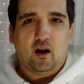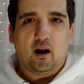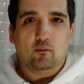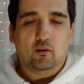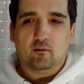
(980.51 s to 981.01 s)

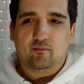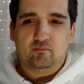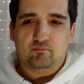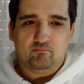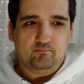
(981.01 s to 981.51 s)
I love
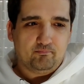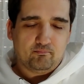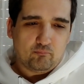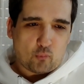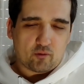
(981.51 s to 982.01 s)

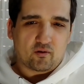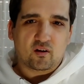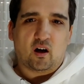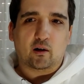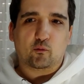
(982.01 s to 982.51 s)
modern
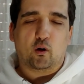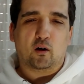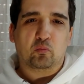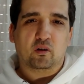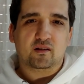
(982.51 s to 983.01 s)
hardware,
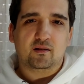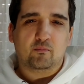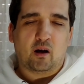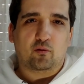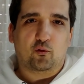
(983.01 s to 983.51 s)
but
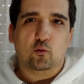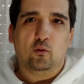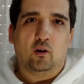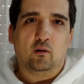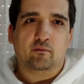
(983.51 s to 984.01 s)
my true
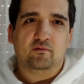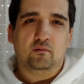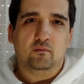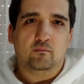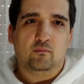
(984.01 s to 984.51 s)
love
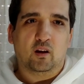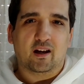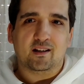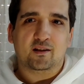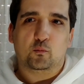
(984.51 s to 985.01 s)

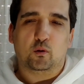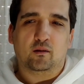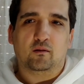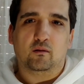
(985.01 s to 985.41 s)
lays with